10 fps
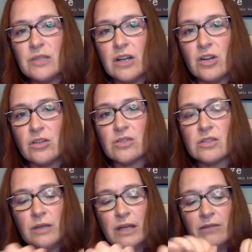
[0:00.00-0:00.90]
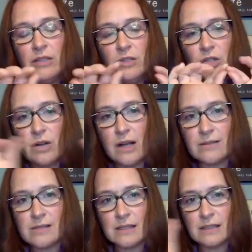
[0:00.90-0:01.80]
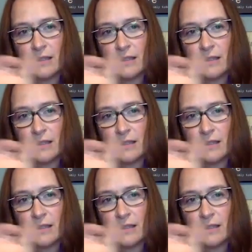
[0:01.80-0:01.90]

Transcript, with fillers: occurs we have little neurons that